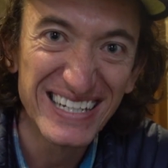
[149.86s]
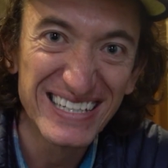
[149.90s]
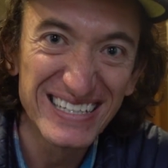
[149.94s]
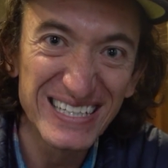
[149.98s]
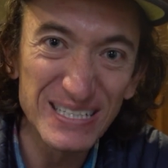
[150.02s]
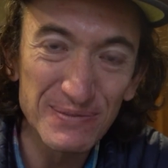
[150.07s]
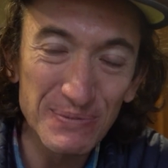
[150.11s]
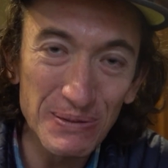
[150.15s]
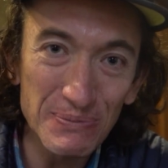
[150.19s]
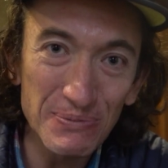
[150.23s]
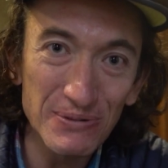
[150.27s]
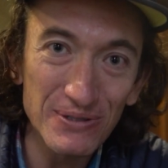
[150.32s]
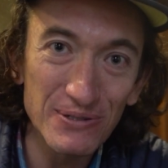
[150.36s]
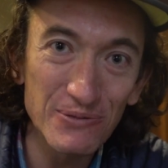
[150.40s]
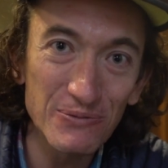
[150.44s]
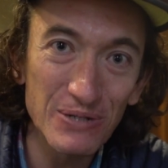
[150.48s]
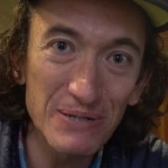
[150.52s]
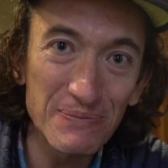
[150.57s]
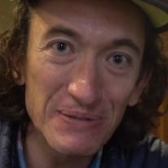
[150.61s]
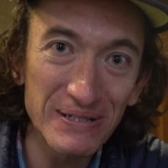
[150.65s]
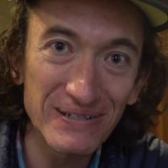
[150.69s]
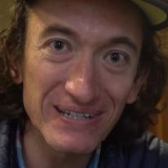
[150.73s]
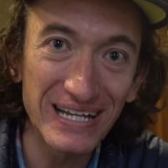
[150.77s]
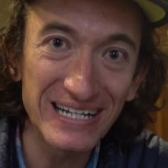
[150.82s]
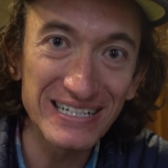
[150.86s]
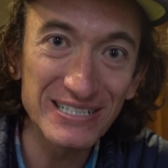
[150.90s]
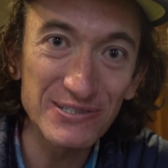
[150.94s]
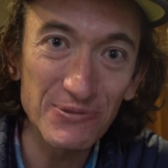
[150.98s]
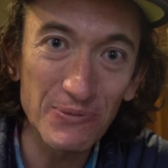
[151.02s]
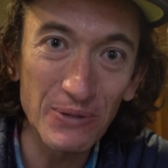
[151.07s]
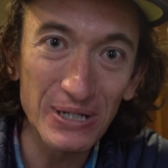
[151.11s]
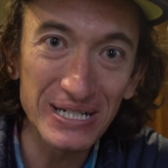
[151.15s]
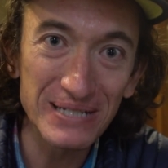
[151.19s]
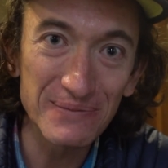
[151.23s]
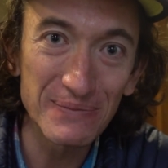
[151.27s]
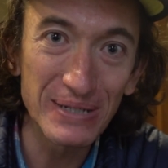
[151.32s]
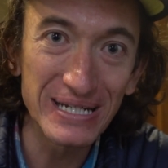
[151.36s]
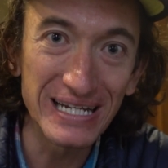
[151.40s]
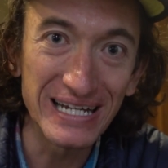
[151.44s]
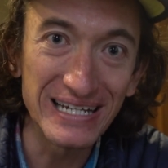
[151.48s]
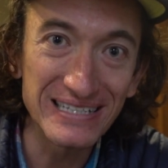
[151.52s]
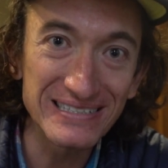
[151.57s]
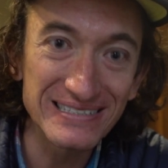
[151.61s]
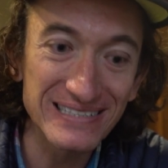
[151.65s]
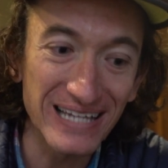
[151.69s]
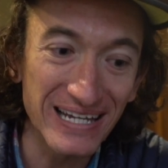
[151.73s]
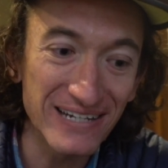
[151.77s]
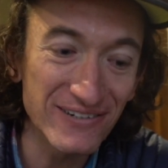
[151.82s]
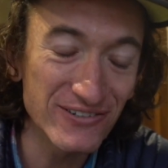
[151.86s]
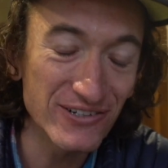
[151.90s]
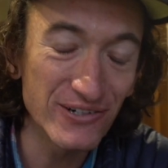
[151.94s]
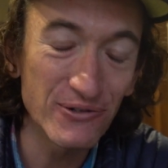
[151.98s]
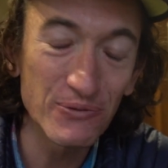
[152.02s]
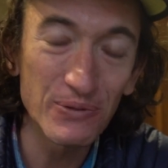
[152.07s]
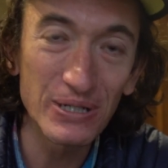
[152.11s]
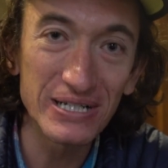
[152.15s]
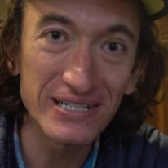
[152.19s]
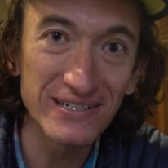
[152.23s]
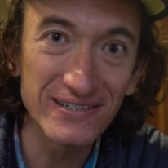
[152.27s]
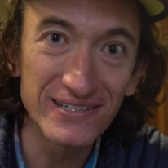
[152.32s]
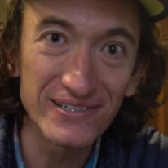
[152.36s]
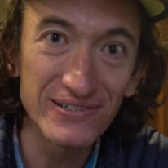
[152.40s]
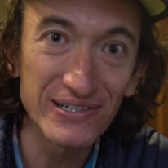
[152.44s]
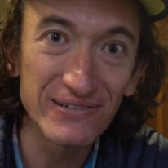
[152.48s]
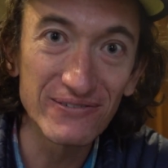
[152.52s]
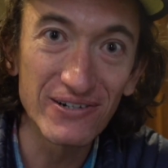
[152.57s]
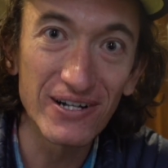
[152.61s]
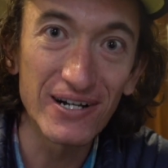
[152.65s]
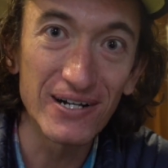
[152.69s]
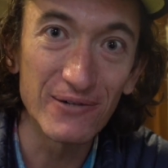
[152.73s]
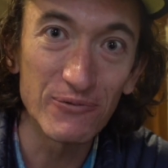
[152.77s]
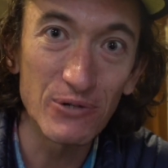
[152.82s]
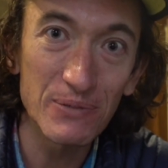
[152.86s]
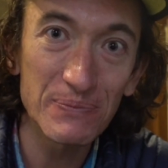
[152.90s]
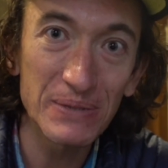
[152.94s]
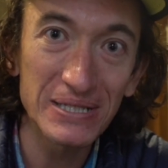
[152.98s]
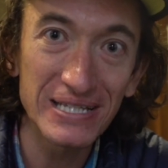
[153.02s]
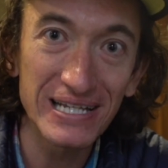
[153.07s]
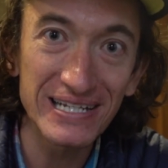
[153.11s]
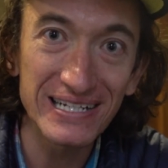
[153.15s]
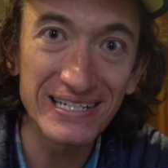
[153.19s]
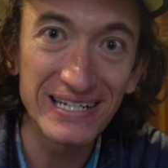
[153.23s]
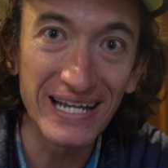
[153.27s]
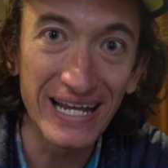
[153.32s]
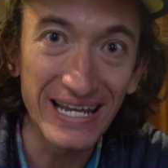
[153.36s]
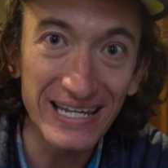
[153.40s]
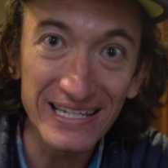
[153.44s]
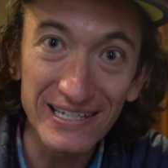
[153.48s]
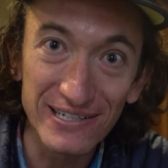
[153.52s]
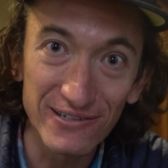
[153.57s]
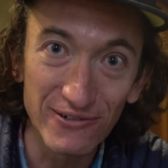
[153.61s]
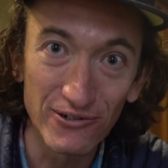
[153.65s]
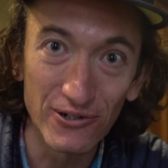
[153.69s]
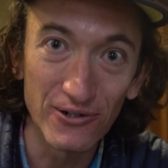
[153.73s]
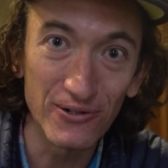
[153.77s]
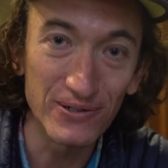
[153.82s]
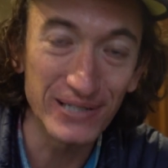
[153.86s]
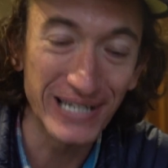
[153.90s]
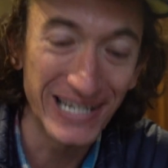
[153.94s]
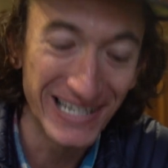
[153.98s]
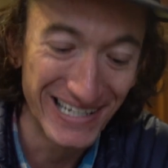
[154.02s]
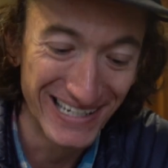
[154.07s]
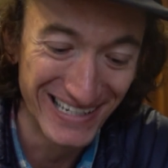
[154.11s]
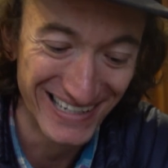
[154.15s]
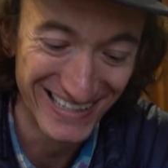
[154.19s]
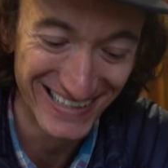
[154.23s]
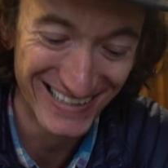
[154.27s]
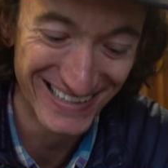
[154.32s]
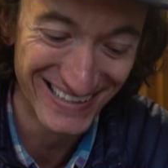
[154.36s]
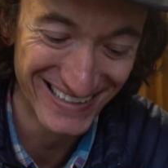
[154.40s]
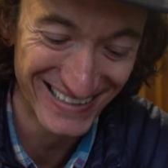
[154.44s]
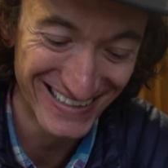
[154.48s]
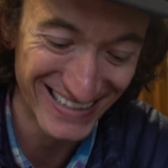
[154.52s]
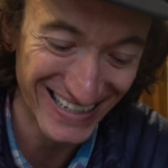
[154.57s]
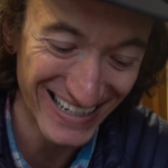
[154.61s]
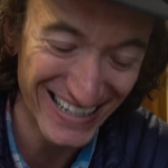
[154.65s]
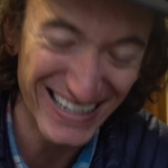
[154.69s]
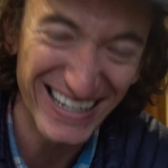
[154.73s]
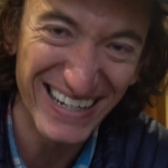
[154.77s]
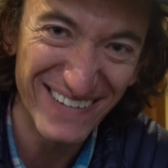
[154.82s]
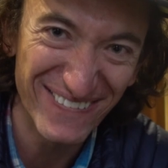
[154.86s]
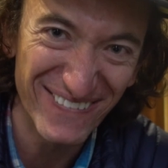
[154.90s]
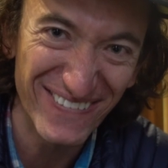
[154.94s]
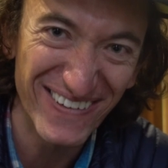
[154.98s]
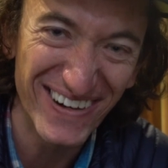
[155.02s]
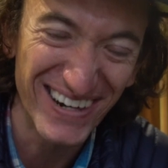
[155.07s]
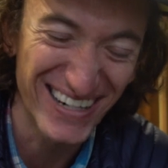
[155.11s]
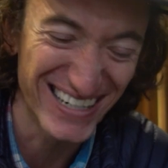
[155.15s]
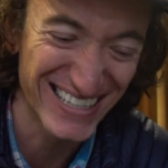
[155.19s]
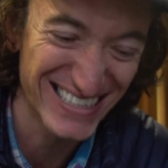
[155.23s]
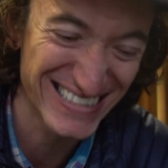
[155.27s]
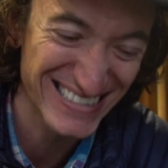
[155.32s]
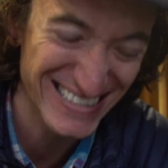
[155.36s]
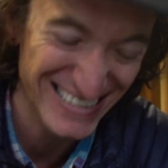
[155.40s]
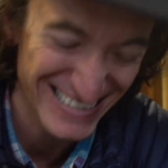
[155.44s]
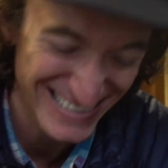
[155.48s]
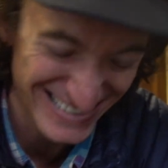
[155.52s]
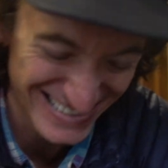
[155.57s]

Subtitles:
These people are whipping like 20 minutes. I don't know what you're doing wrong. Whip it like an 8-year-old and it works.